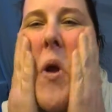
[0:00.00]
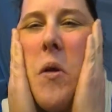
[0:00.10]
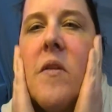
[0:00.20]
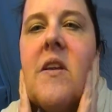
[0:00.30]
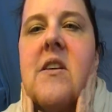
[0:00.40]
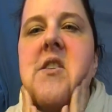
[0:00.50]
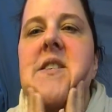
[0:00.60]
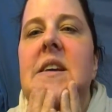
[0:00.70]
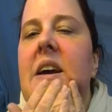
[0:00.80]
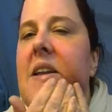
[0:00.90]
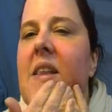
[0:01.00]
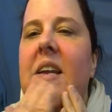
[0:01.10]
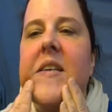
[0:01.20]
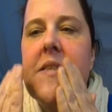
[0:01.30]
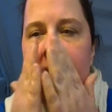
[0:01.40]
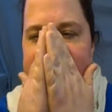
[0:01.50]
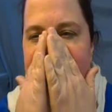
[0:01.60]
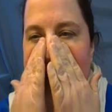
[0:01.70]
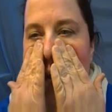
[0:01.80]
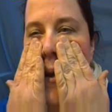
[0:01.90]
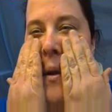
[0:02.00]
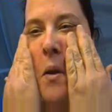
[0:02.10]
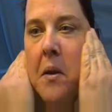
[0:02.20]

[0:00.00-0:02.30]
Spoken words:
And then you just kind of let it sit in.